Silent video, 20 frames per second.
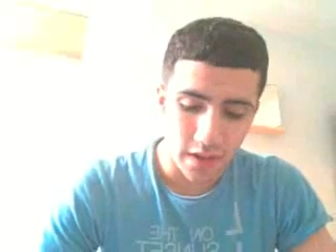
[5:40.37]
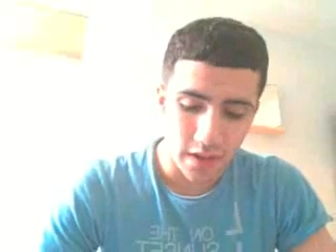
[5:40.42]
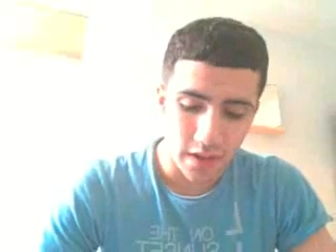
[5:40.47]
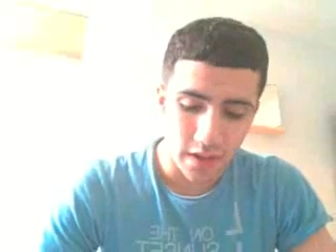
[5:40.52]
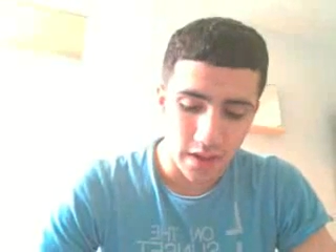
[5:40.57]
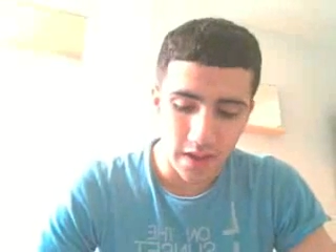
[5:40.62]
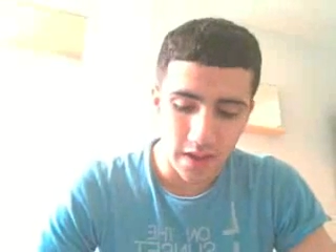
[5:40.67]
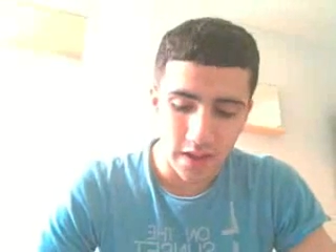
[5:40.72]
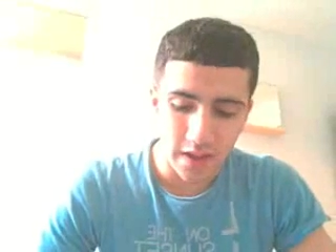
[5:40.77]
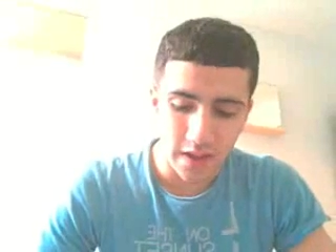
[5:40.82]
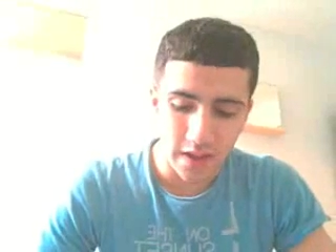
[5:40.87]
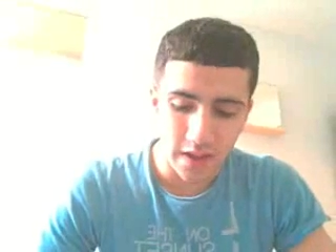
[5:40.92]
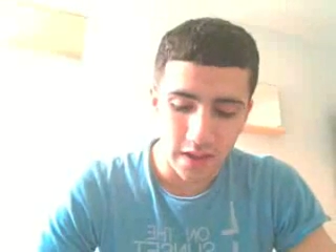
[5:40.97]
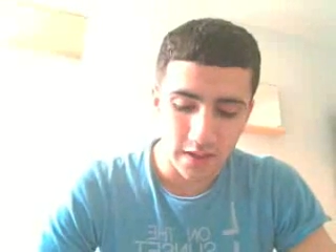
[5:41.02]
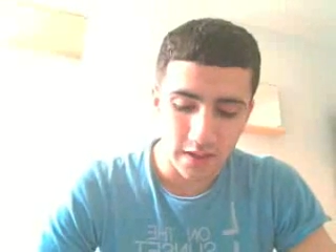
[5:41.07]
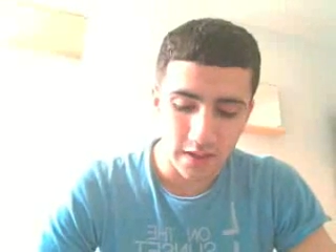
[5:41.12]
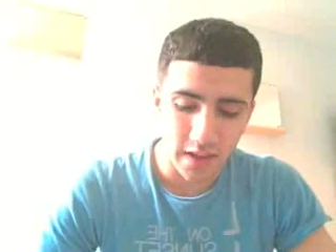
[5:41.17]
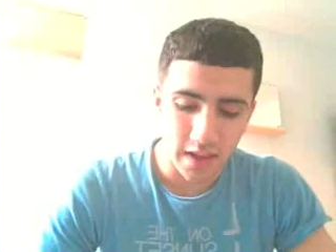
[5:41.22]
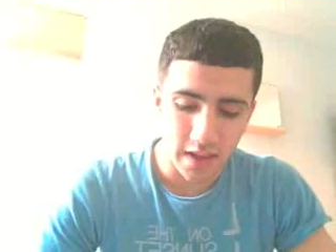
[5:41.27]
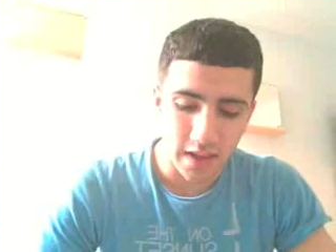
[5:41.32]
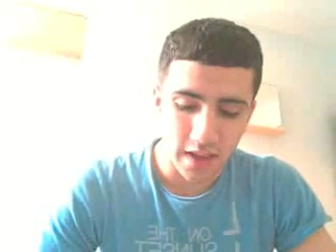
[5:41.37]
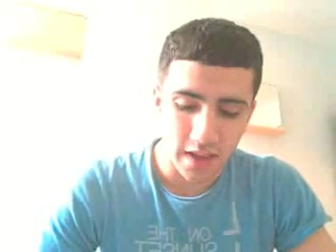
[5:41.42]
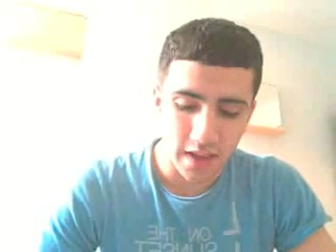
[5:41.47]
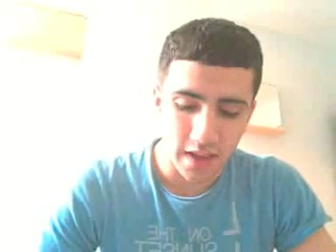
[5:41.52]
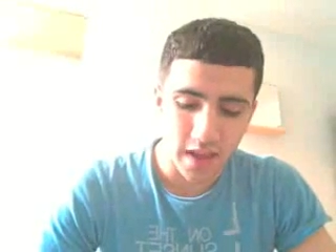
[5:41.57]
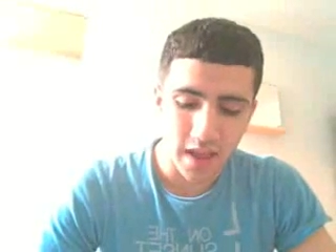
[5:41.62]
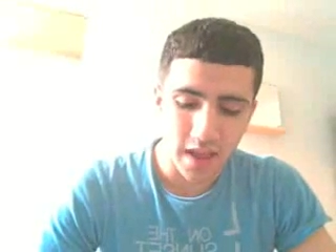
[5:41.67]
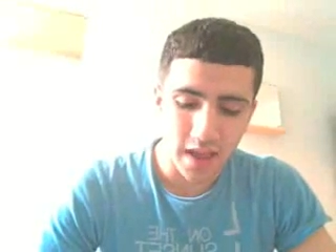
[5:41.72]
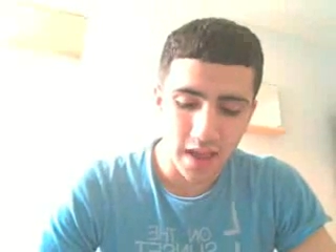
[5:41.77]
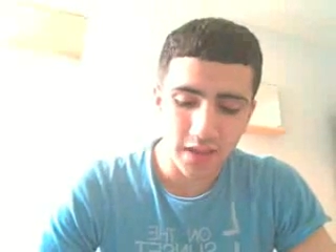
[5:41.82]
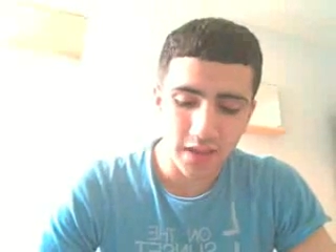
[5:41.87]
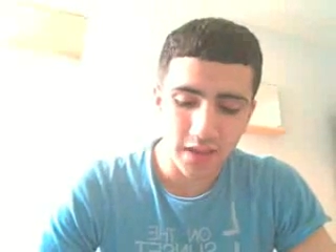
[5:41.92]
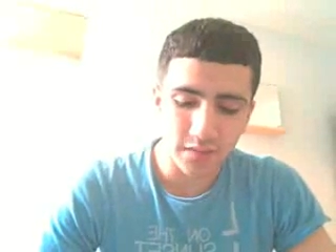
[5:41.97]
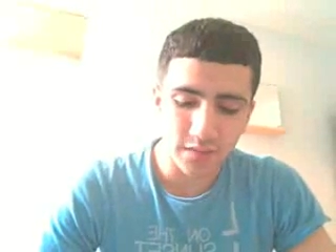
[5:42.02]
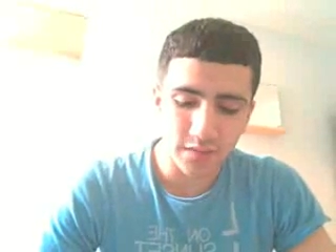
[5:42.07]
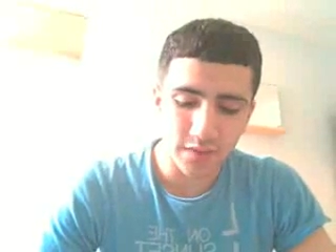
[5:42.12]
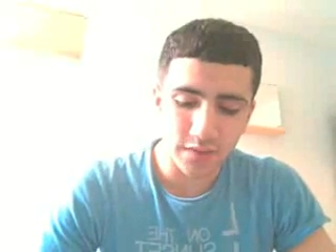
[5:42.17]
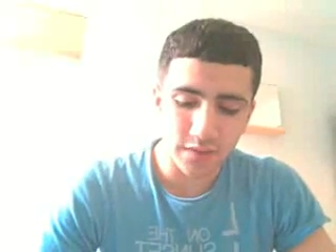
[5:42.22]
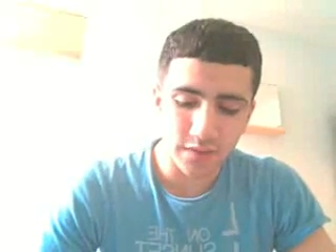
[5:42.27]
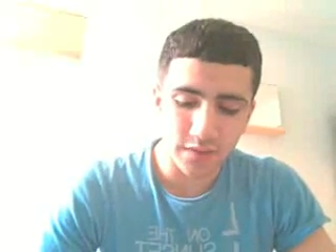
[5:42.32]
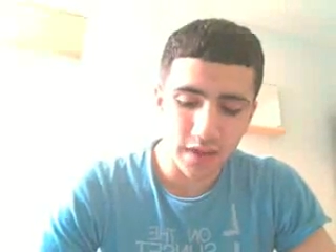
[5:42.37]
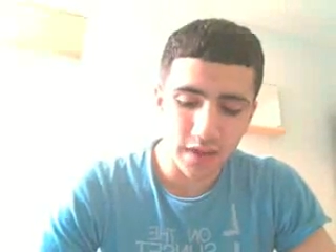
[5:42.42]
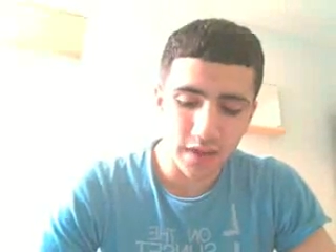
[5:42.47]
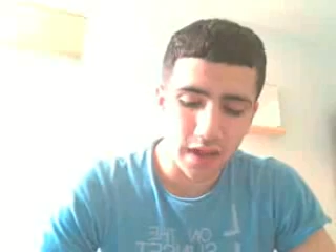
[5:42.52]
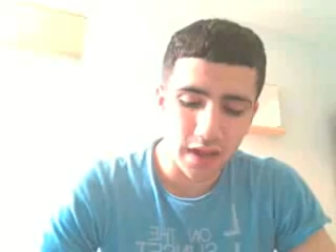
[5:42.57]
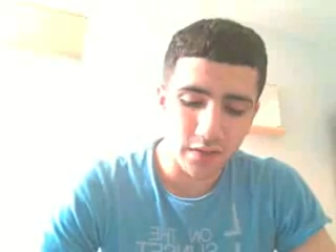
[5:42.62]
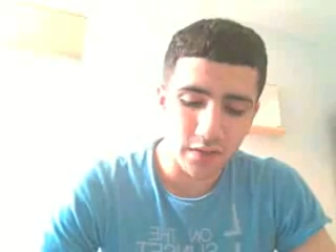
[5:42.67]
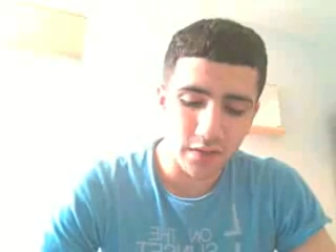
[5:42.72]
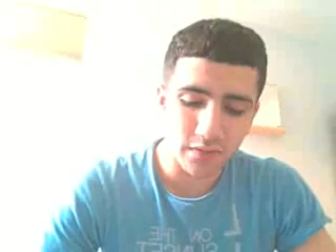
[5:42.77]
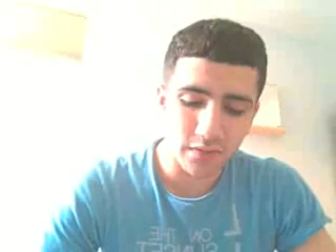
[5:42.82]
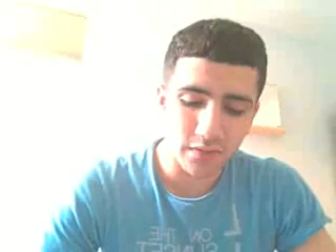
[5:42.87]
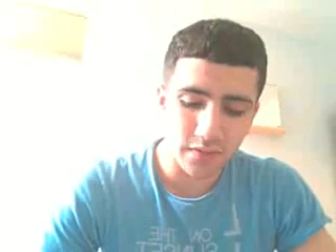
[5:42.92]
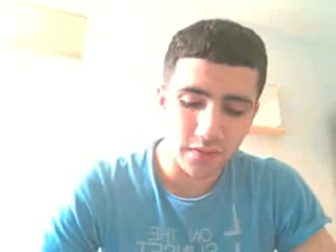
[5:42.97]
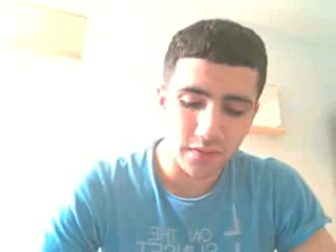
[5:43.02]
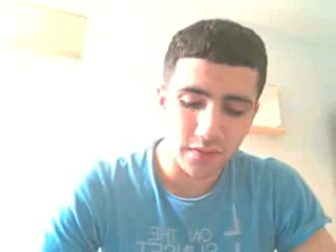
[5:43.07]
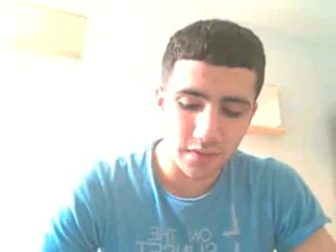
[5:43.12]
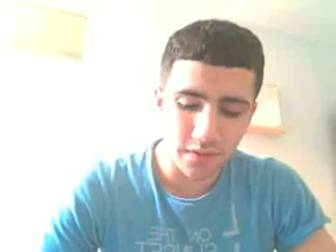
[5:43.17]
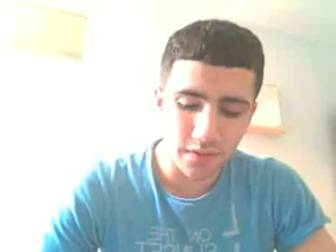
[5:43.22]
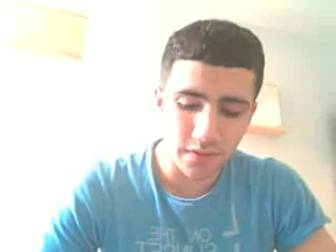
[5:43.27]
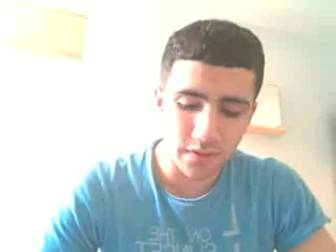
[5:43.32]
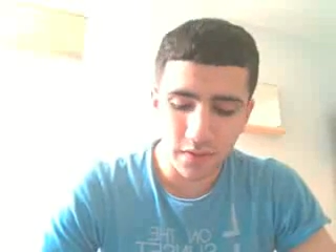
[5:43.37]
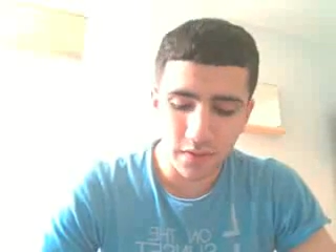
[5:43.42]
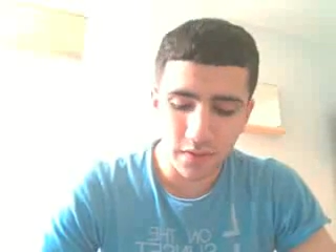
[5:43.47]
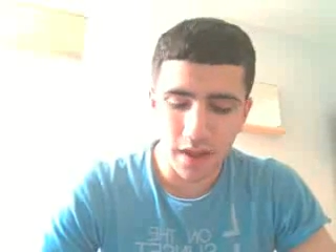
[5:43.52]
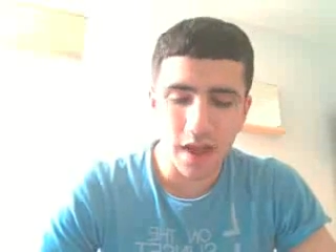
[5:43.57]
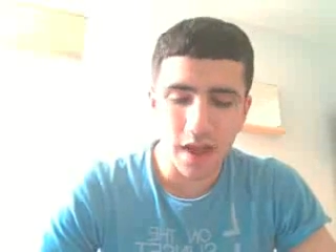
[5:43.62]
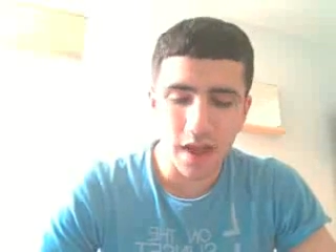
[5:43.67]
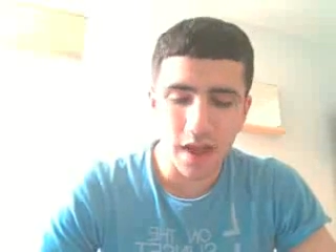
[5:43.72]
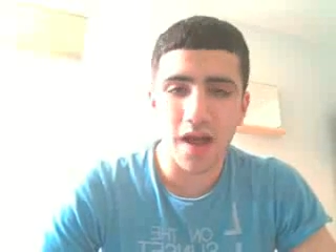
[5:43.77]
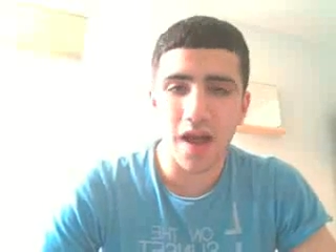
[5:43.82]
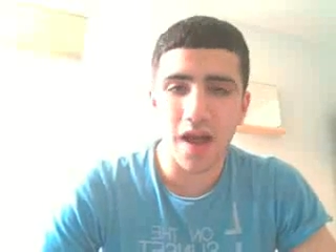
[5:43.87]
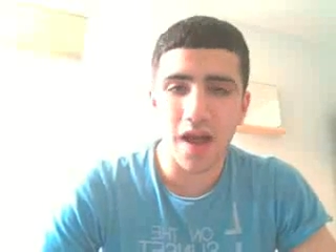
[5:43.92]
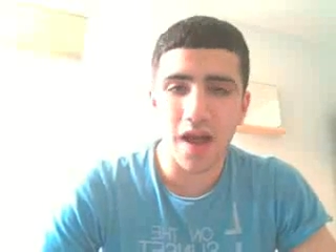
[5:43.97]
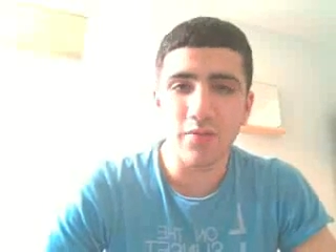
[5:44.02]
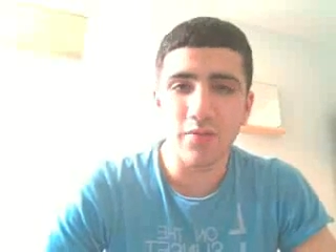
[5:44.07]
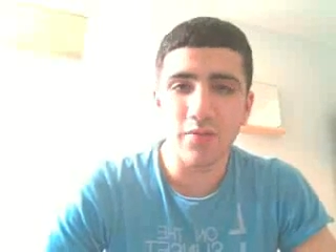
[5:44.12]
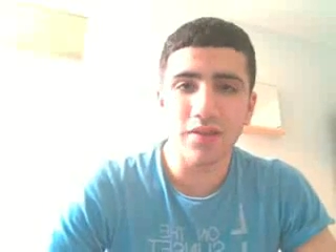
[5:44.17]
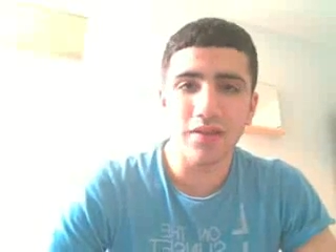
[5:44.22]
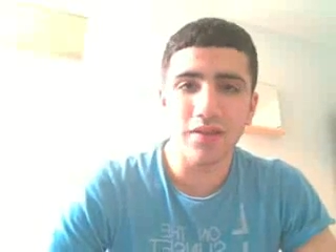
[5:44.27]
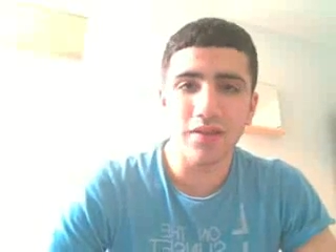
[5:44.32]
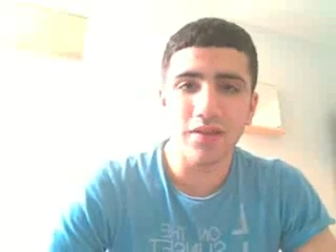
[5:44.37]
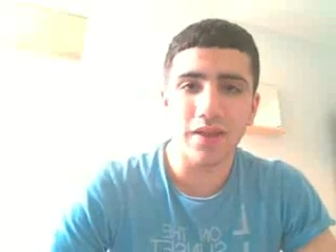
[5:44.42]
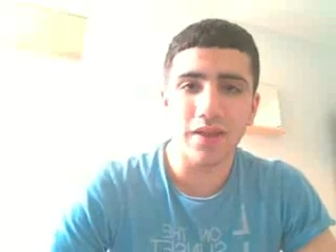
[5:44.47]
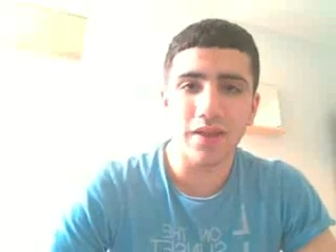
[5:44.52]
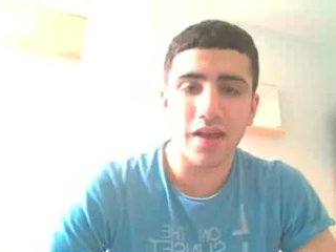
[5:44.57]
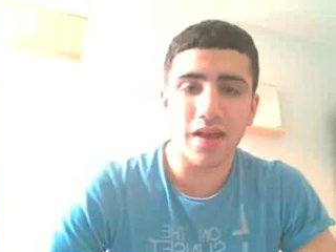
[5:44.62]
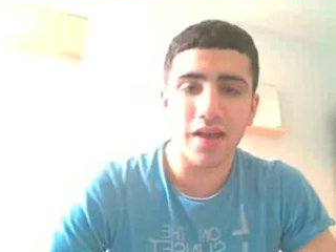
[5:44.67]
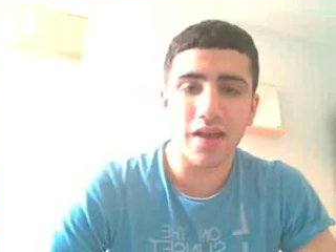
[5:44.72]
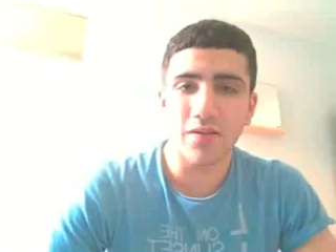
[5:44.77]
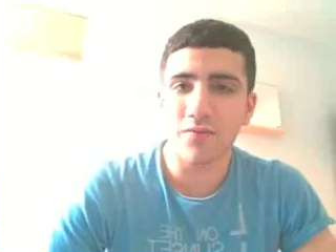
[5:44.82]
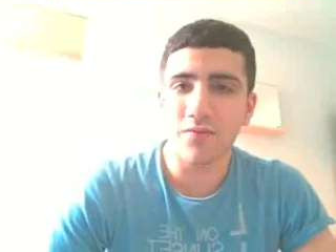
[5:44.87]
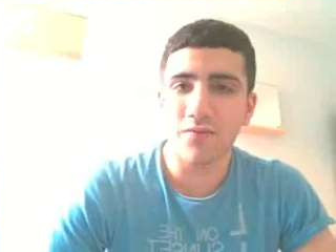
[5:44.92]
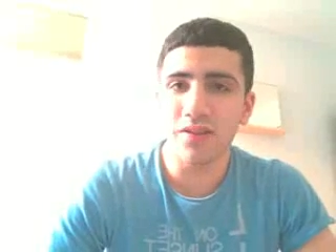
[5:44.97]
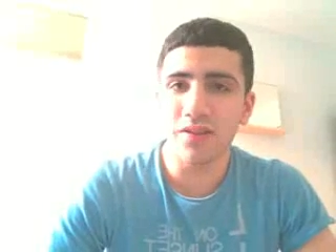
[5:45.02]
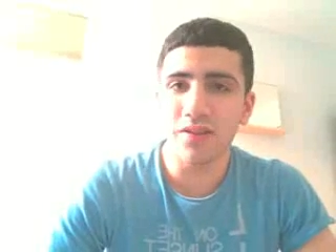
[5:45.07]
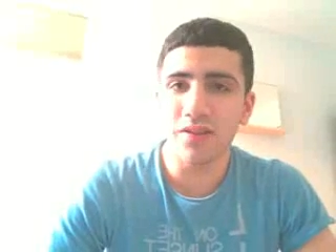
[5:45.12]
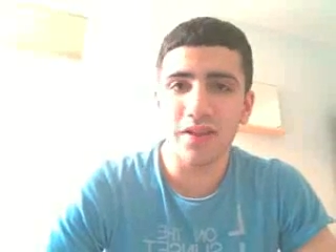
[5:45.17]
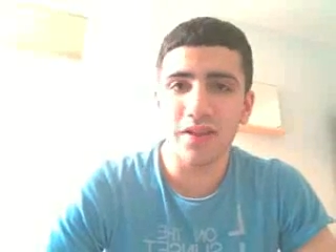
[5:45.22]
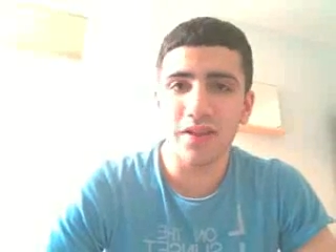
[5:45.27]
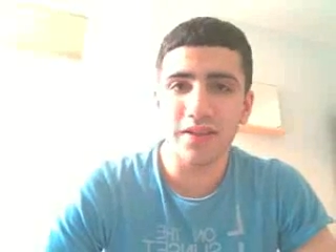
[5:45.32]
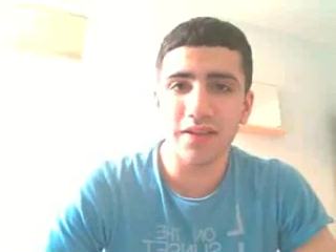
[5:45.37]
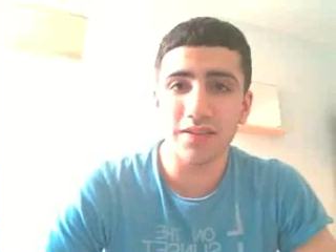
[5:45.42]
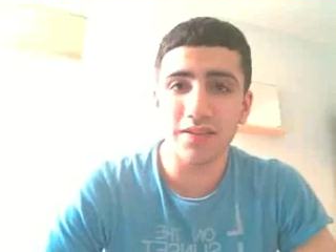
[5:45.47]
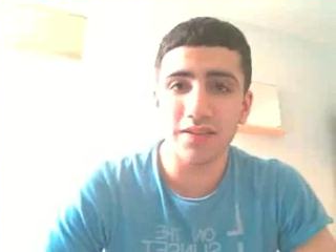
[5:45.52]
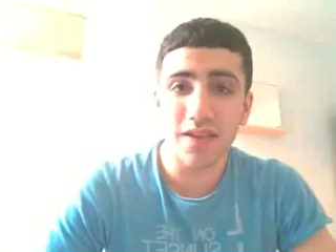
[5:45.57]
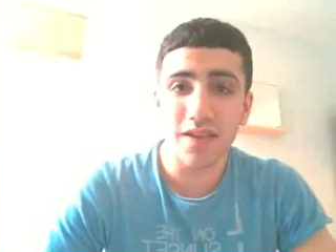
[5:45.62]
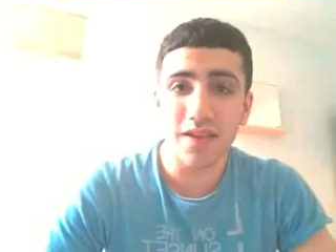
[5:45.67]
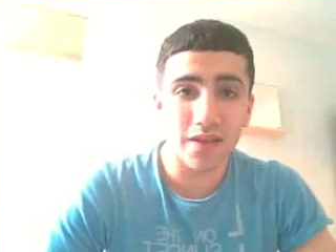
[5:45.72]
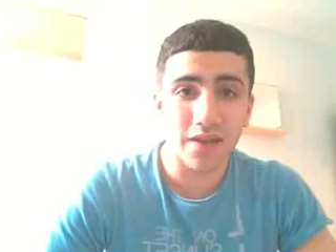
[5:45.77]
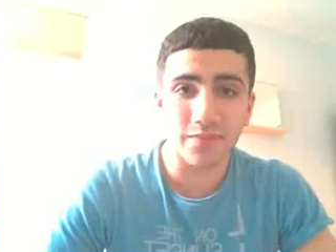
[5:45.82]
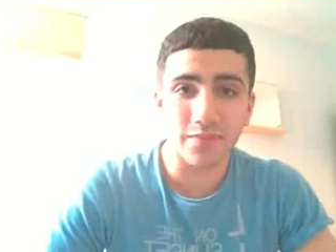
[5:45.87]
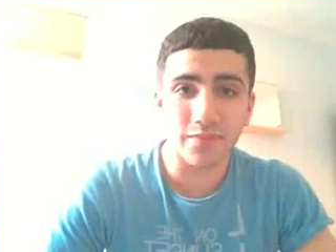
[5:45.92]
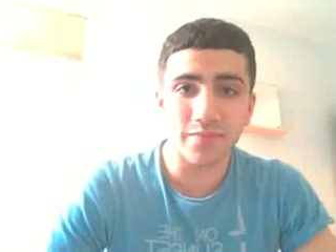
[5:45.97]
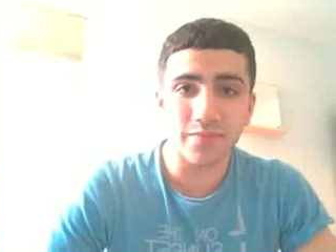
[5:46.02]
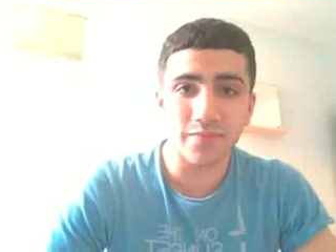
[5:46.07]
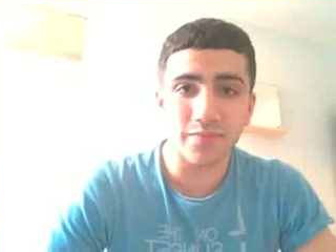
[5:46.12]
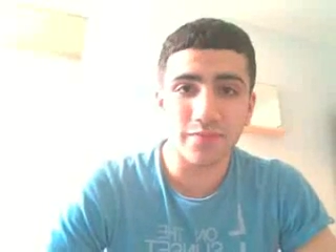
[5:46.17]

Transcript: And I asked them, I go, you know, I really like Islam.